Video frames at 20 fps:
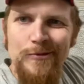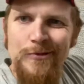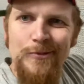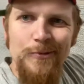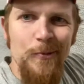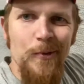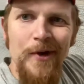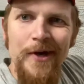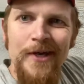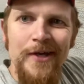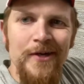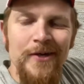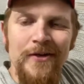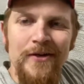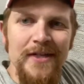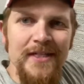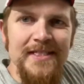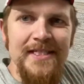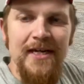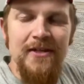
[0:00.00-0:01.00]
20
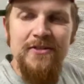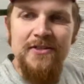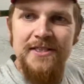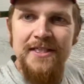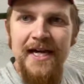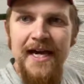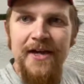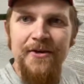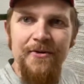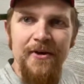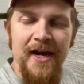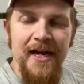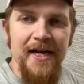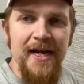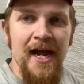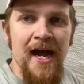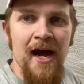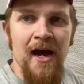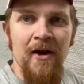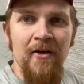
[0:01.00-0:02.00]
degrees outside right
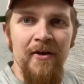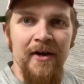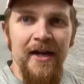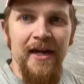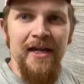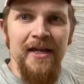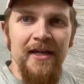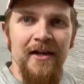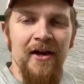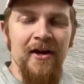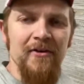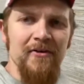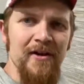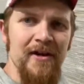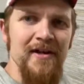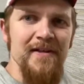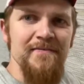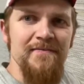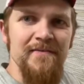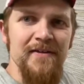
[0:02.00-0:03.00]
now, and I can
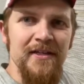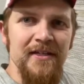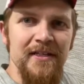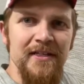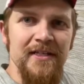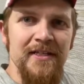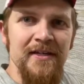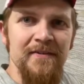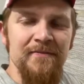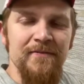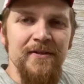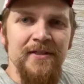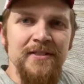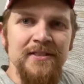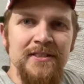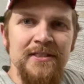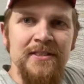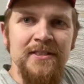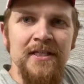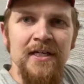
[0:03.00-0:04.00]
already feel a
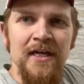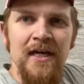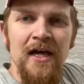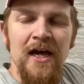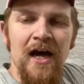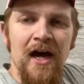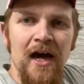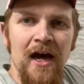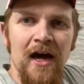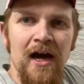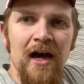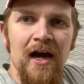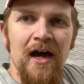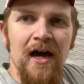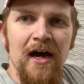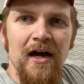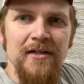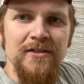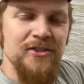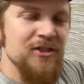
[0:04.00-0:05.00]
difference
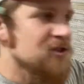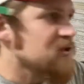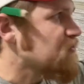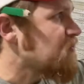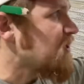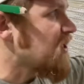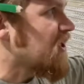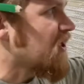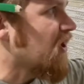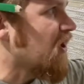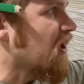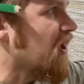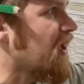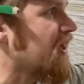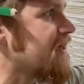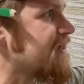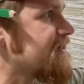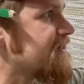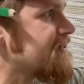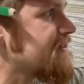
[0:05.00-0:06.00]
just
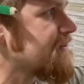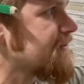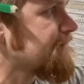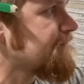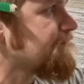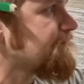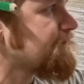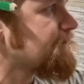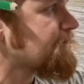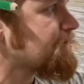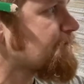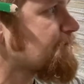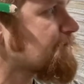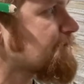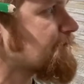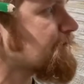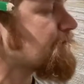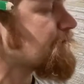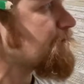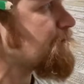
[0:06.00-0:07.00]
because
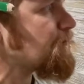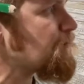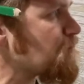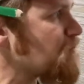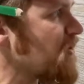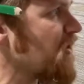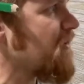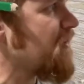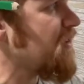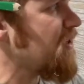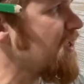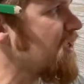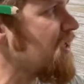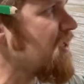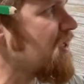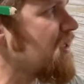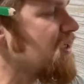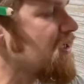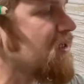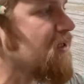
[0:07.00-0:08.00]

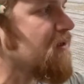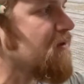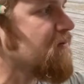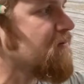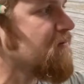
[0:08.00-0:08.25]
I